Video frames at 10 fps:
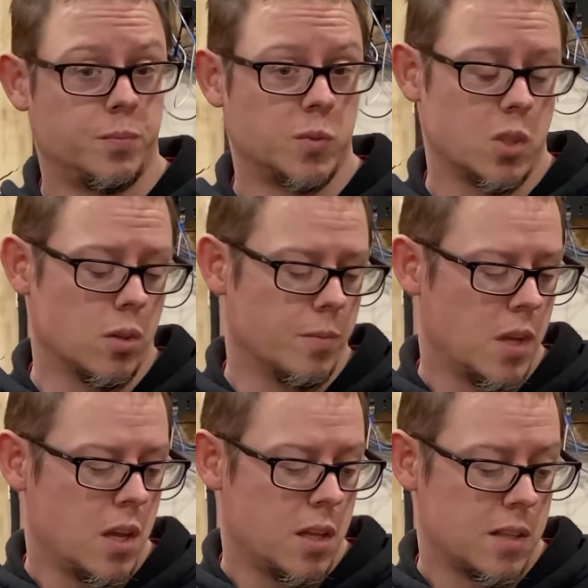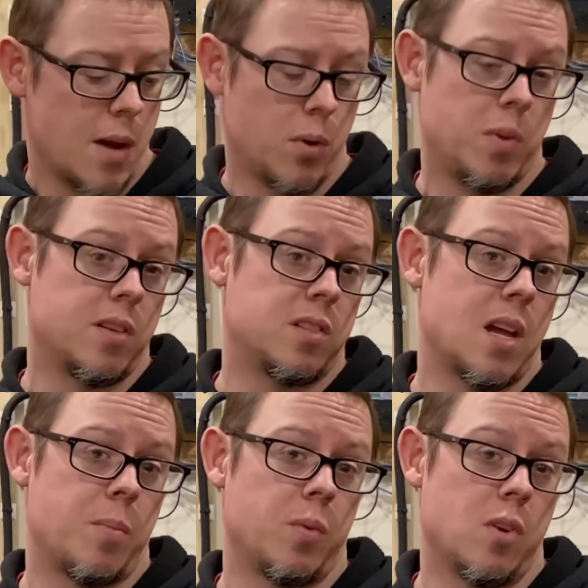So that would be
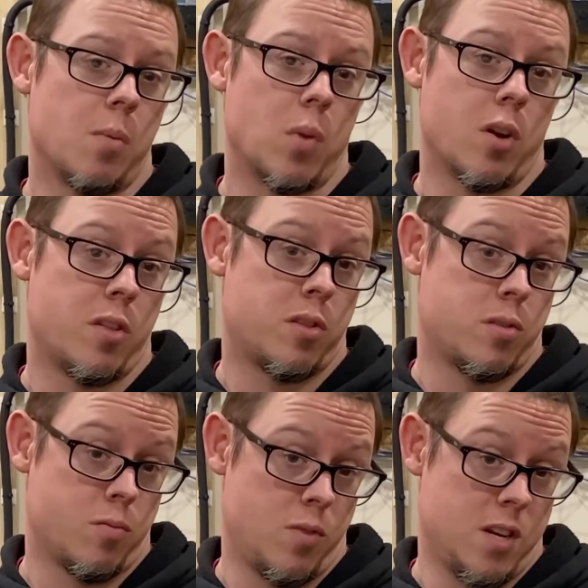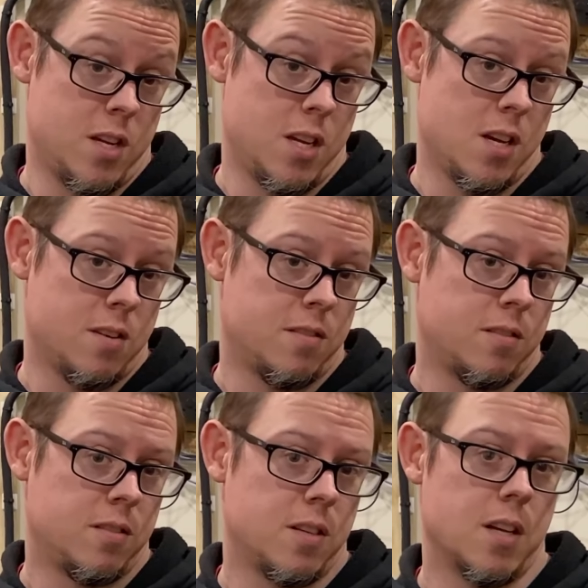step number 3.
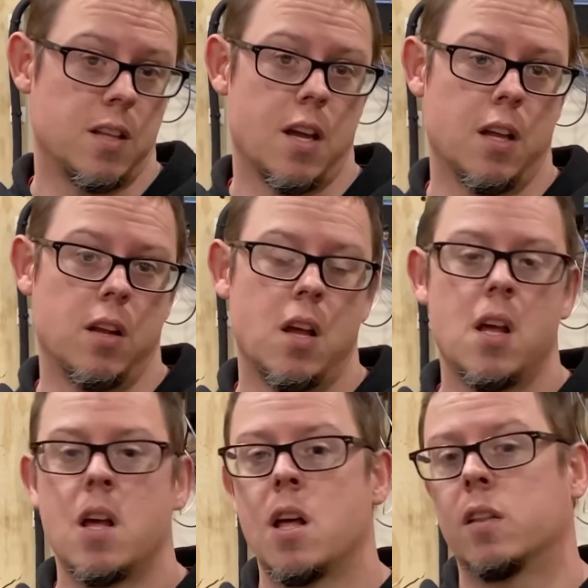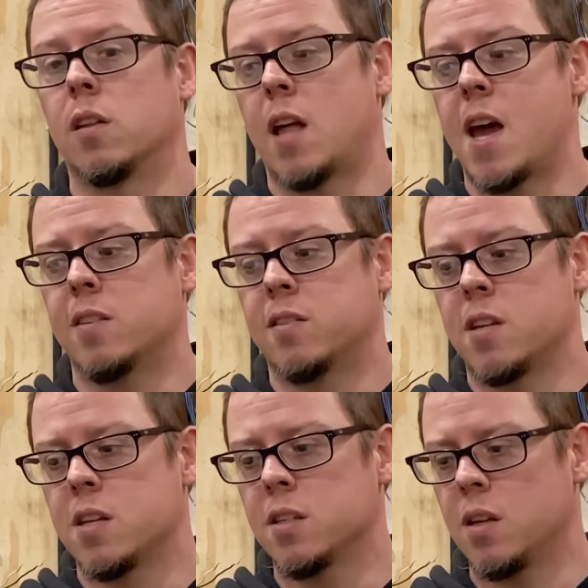And then the last
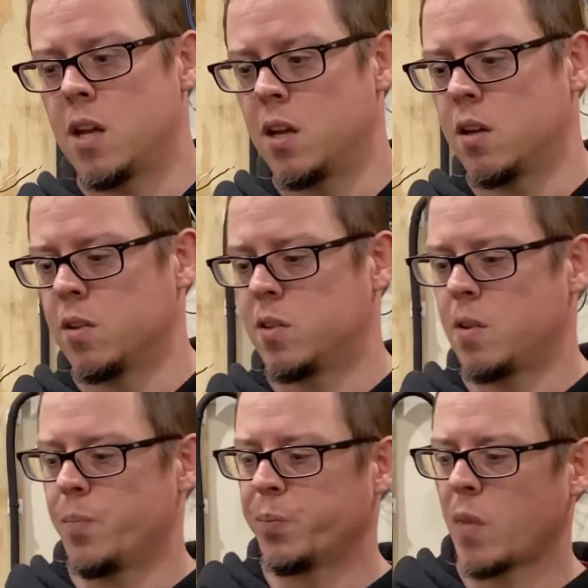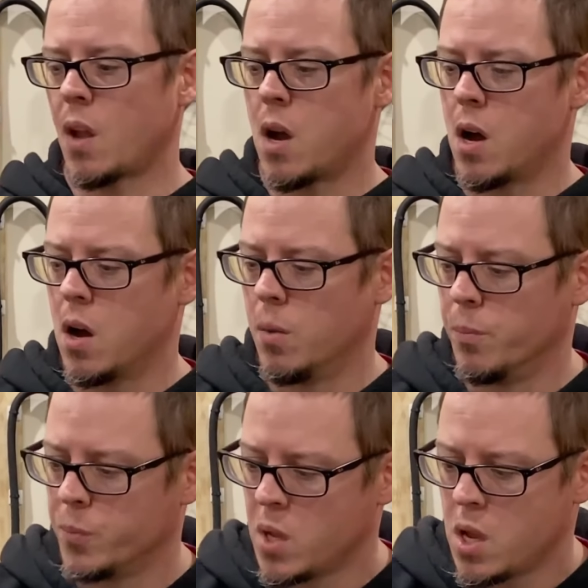thing is
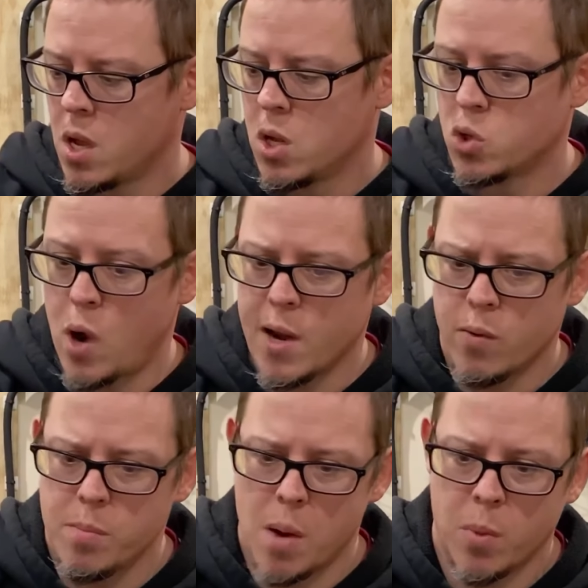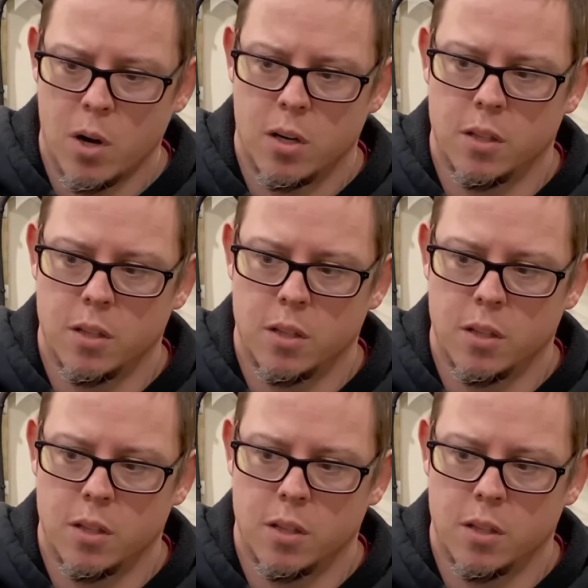try to remember